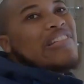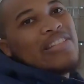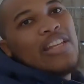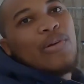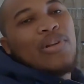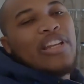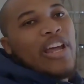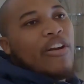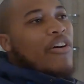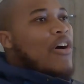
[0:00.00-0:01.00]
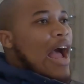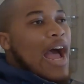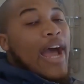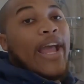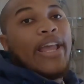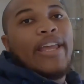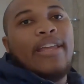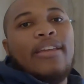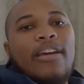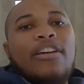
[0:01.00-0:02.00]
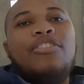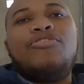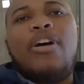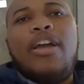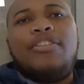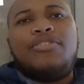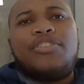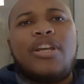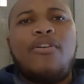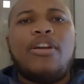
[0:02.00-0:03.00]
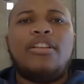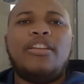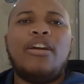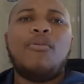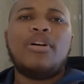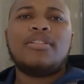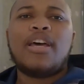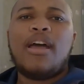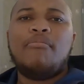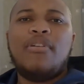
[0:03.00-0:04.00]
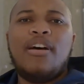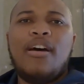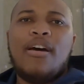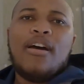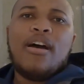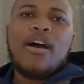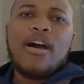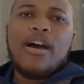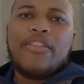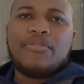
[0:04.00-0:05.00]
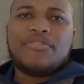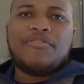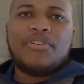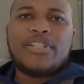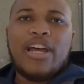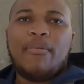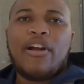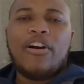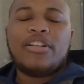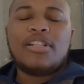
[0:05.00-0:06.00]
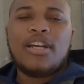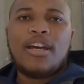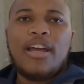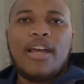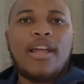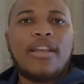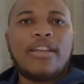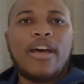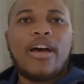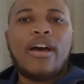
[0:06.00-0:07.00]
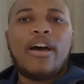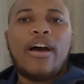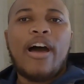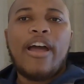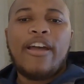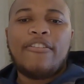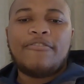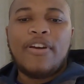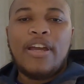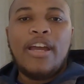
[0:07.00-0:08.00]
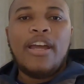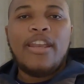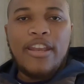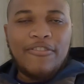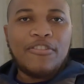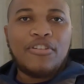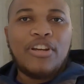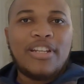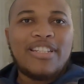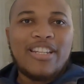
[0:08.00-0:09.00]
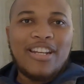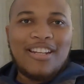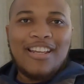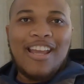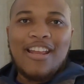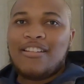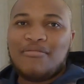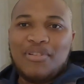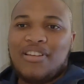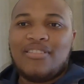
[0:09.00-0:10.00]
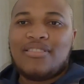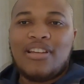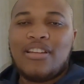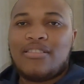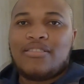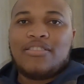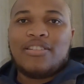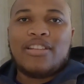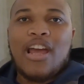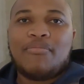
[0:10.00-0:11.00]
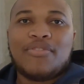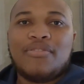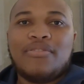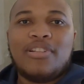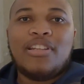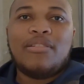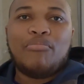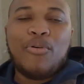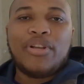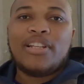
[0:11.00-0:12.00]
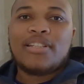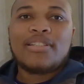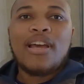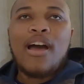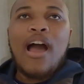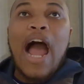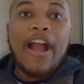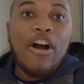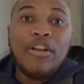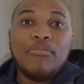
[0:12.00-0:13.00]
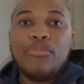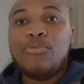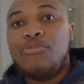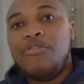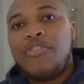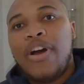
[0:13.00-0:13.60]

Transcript: is equally narrow. I tried to shower in here one time. That was the first time I got here, and I have never done it again because it's just absolutely pointless. I can't move